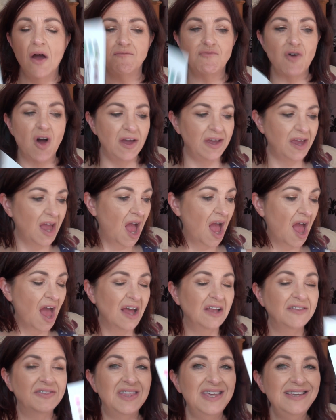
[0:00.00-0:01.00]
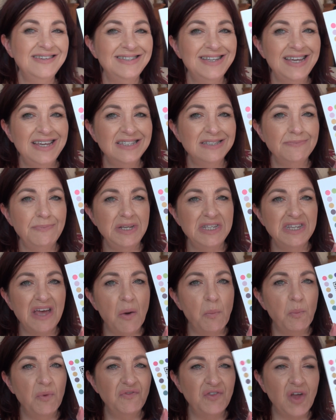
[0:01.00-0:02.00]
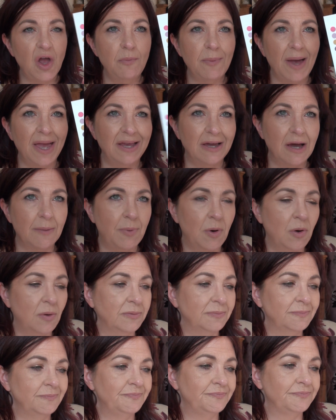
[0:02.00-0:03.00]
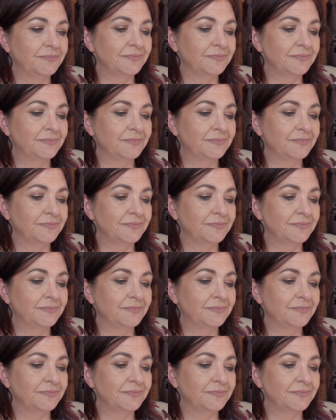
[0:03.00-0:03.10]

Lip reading: Right, this needs to be done with no makeup on.